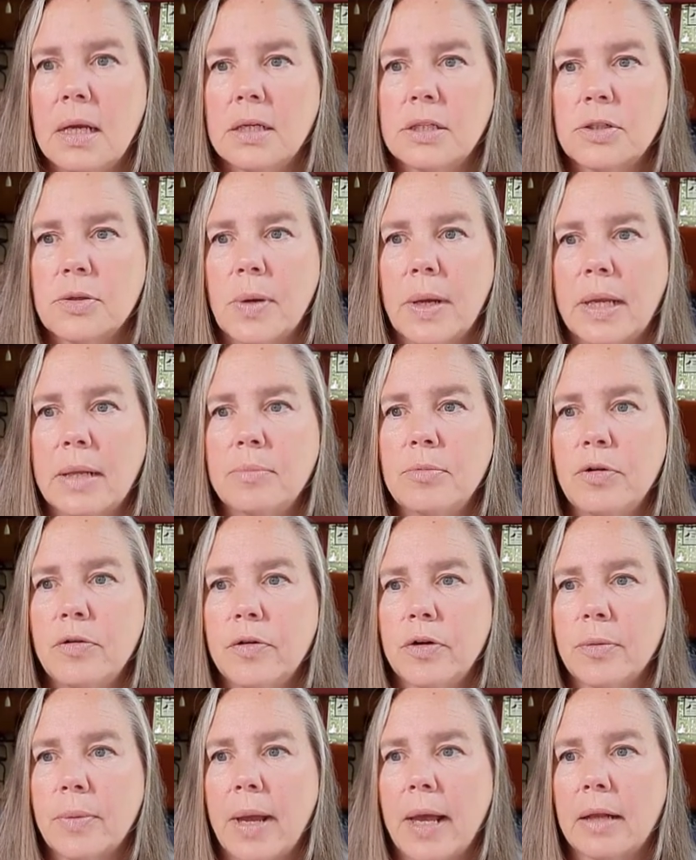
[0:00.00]
I can move
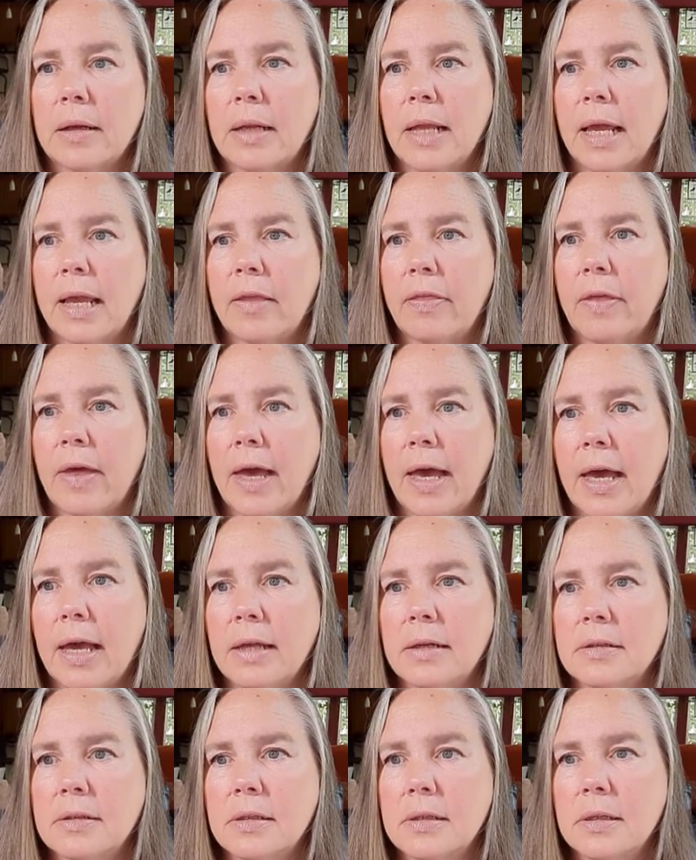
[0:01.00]
it around like
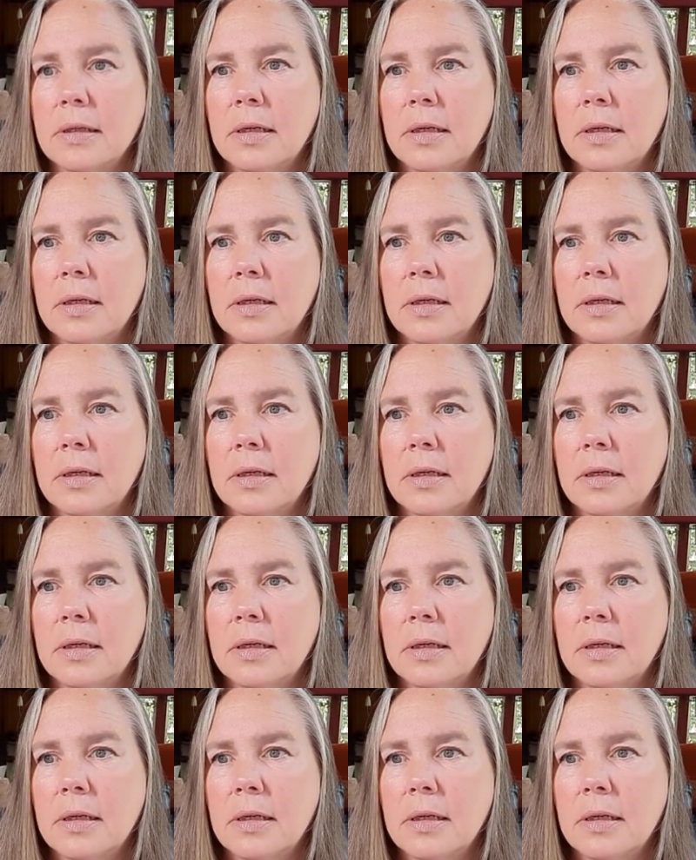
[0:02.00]
that.